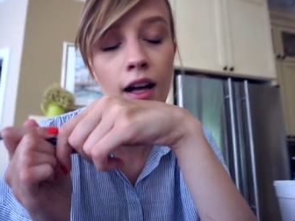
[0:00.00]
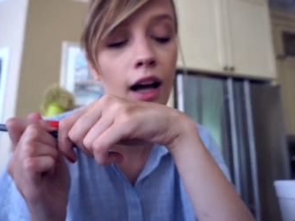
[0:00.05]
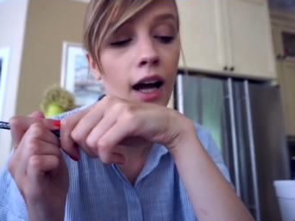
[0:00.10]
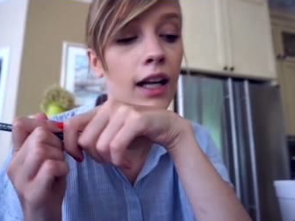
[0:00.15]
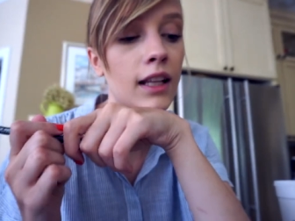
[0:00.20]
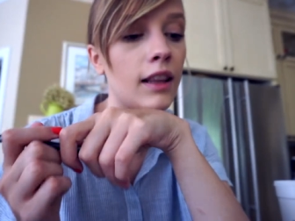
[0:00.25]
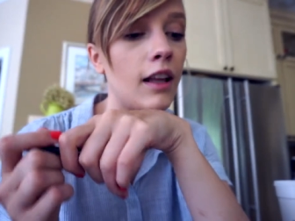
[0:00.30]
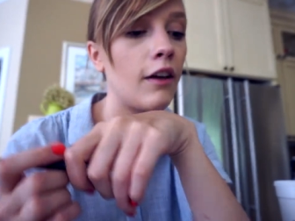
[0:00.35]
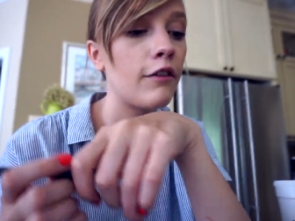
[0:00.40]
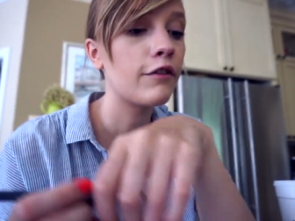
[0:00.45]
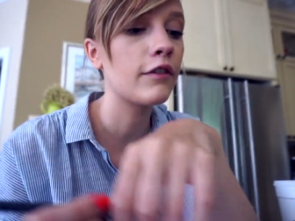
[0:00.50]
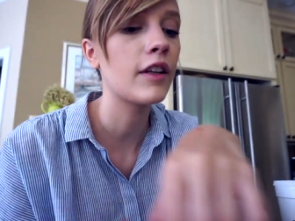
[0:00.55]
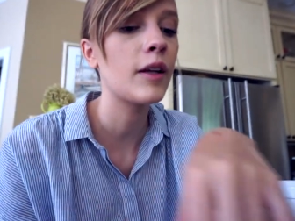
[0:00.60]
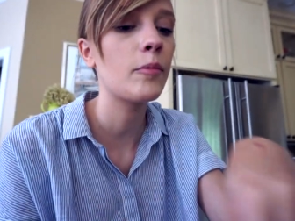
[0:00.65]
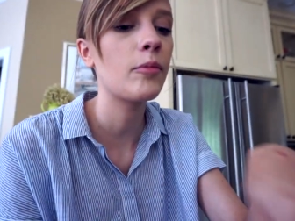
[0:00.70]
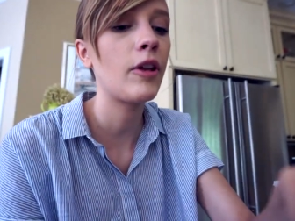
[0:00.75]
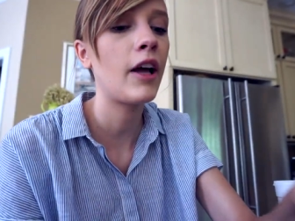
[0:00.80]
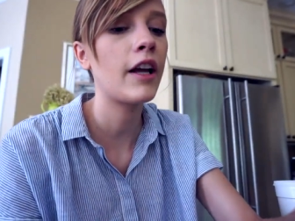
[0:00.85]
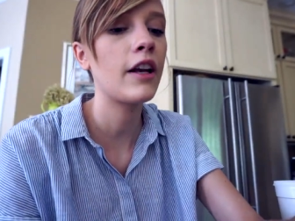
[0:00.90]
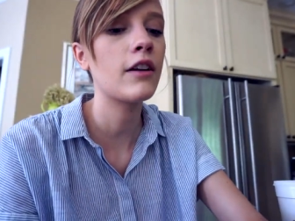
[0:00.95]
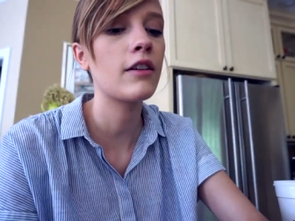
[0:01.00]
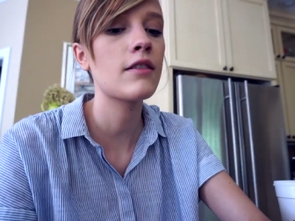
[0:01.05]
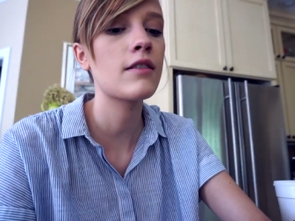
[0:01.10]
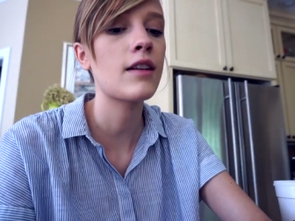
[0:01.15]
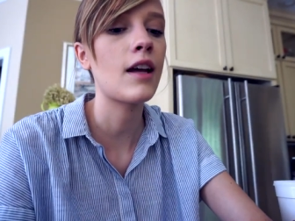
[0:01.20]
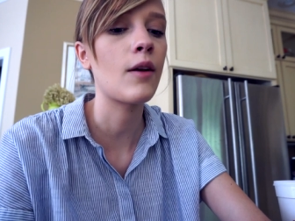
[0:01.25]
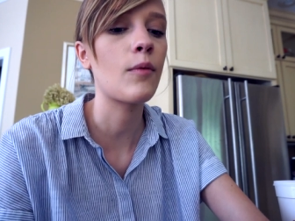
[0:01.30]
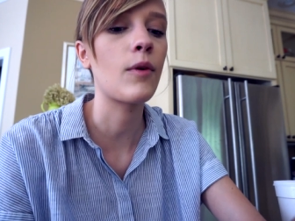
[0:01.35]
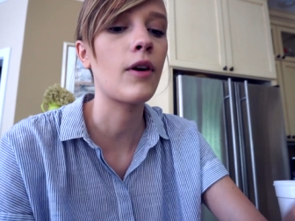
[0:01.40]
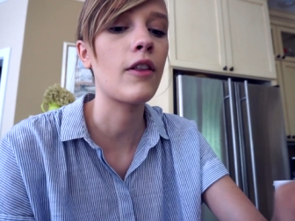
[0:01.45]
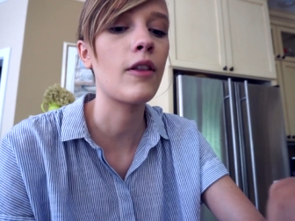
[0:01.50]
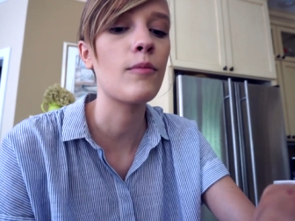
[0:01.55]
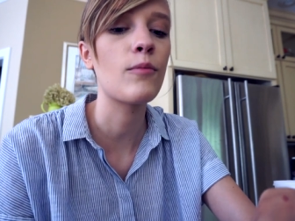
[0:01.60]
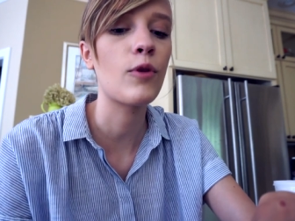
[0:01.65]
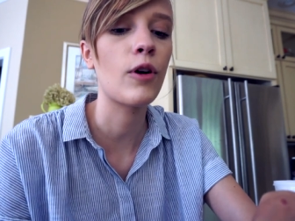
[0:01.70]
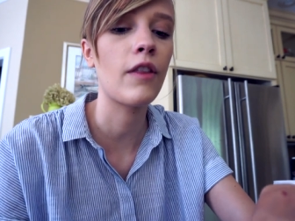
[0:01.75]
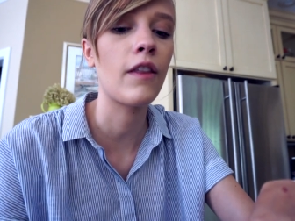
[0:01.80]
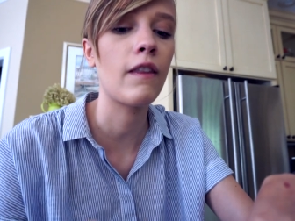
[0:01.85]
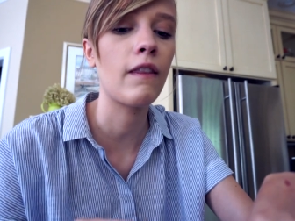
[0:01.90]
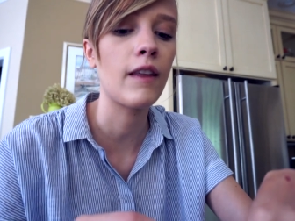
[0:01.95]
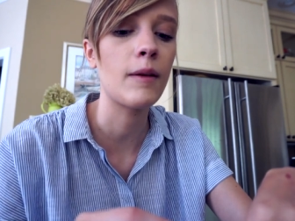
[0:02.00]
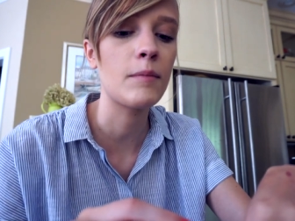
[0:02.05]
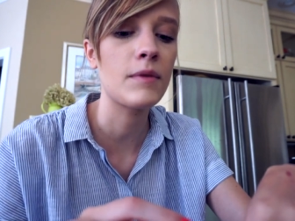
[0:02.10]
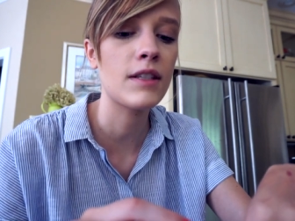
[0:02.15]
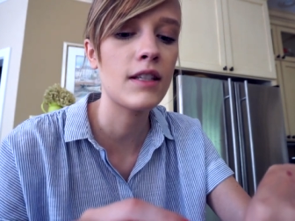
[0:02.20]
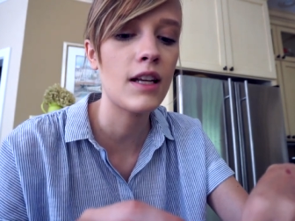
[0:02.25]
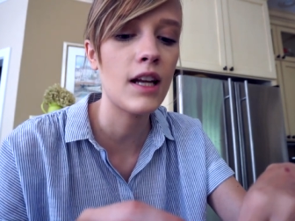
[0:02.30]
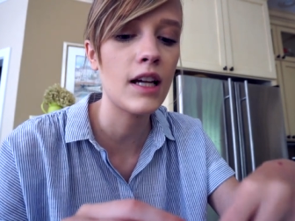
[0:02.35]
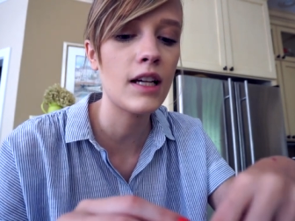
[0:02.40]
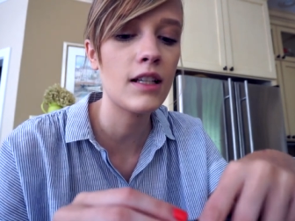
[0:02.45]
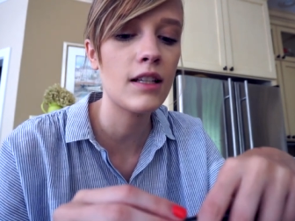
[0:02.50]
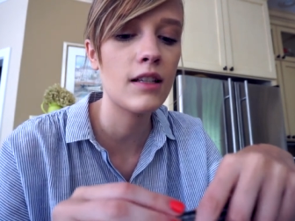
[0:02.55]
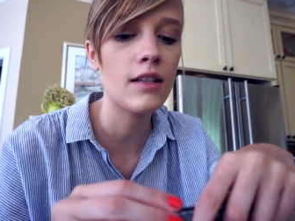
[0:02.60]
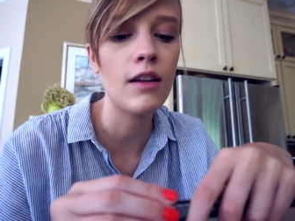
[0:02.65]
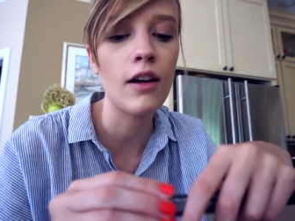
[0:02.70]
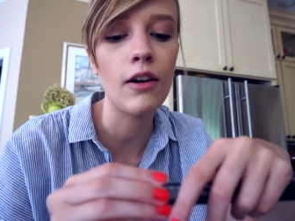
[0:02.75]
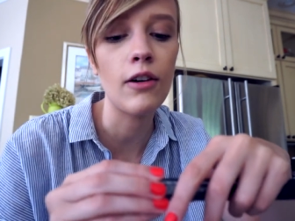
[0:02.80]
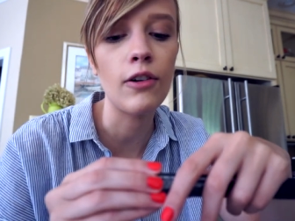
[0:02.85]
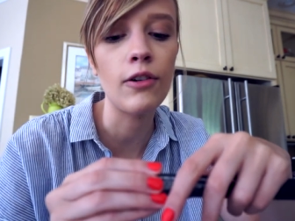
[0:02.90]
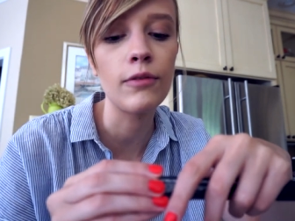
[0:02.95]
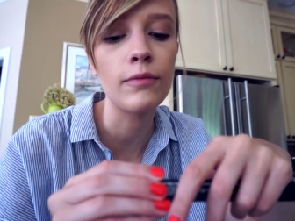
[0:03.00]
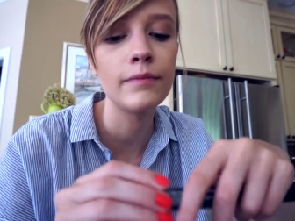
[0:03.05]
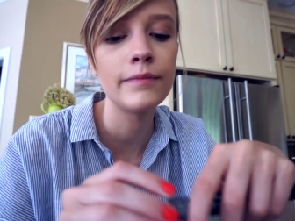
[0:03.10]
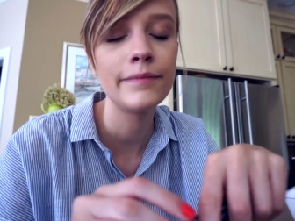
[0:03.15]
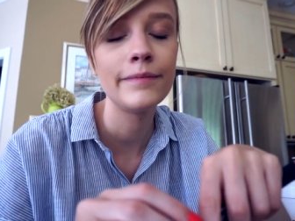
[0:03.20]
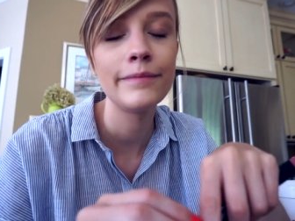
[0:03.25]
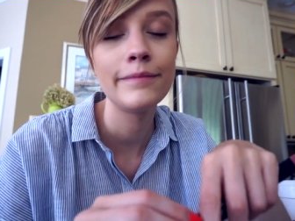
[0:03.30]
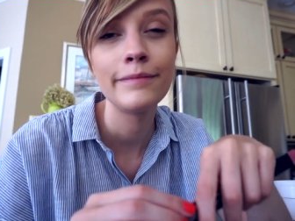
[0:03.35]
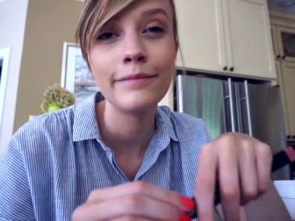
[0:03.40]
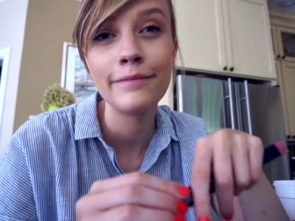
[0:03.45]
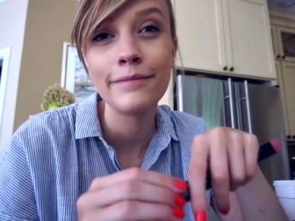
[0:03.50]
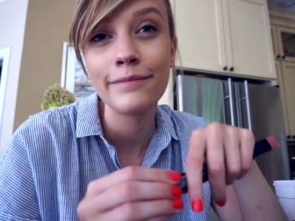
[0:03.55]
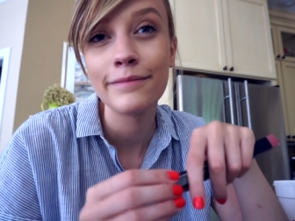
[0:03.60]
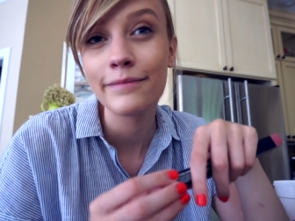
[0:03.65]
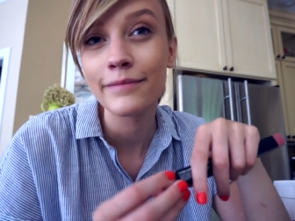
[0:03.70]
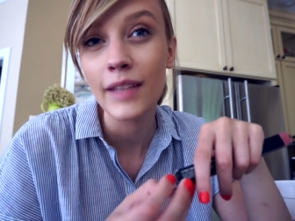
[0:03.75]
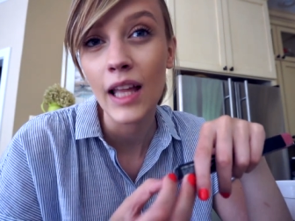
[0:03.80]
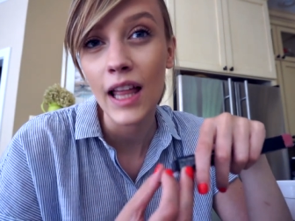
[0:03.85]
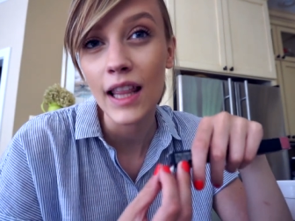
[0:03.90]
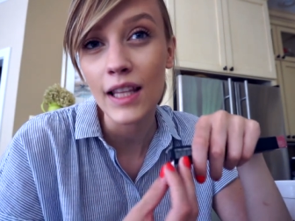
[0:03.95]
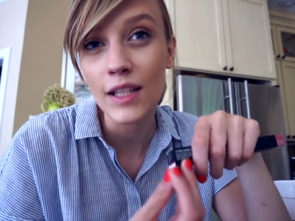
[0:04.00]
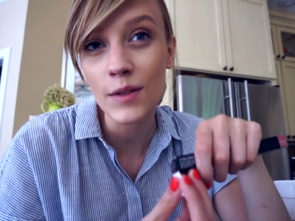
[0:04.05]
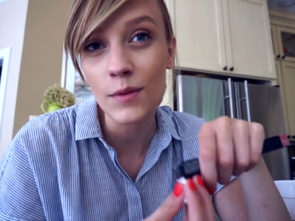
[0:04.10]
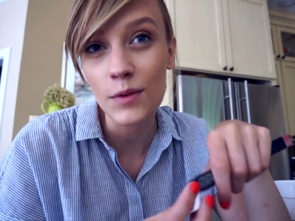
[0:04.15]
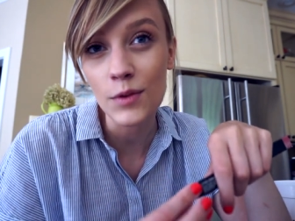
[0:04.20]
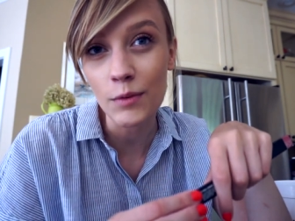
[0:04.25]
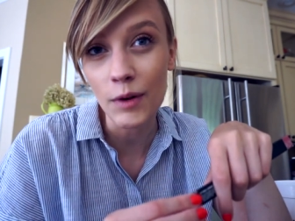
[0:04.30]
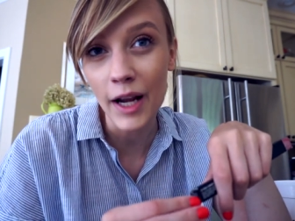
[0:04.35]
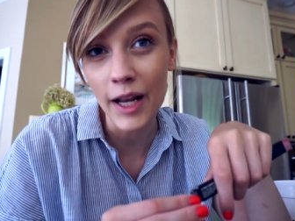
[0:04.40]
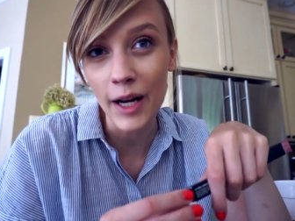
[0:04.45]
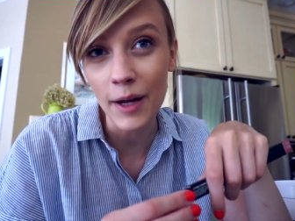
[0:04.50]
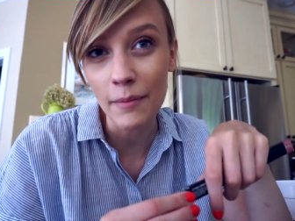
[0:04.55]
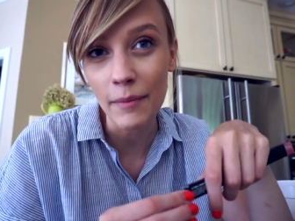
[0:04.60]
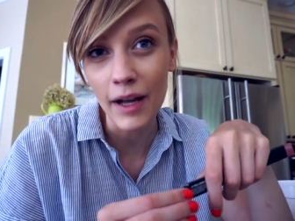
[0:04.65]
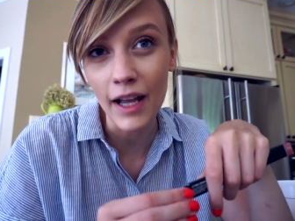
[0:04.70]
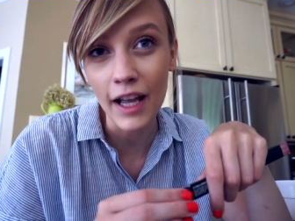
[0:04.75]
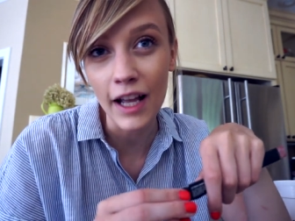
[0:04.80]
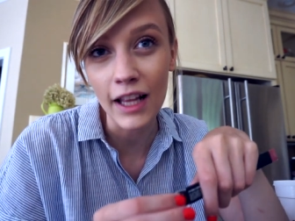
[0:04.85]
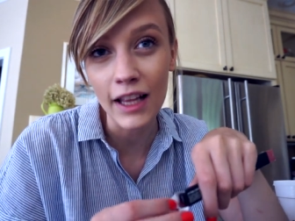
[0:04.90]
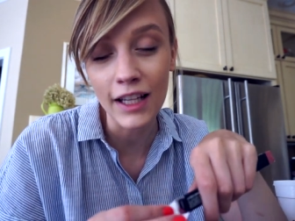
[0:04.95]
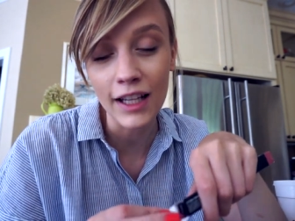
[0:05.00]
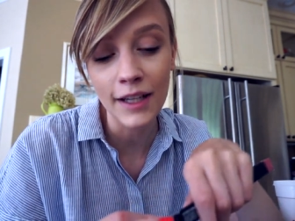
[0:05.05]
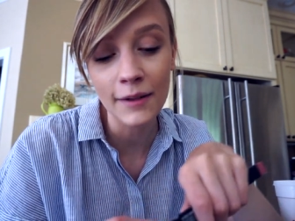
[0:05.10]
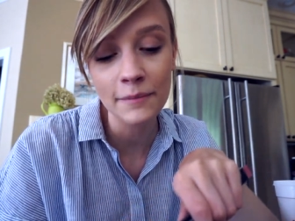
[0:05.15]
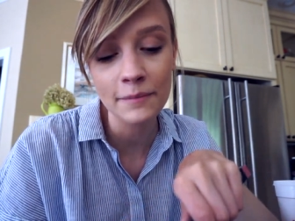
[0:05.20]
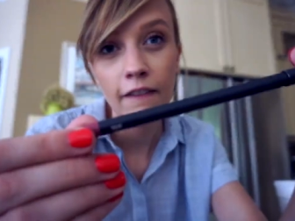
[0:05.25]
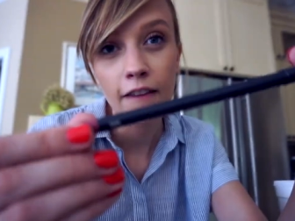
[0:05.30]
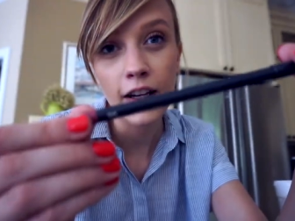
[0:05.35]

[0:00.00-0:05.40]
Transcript: I love lip liners. I wear them more than lipsticks, so this was right up my alley.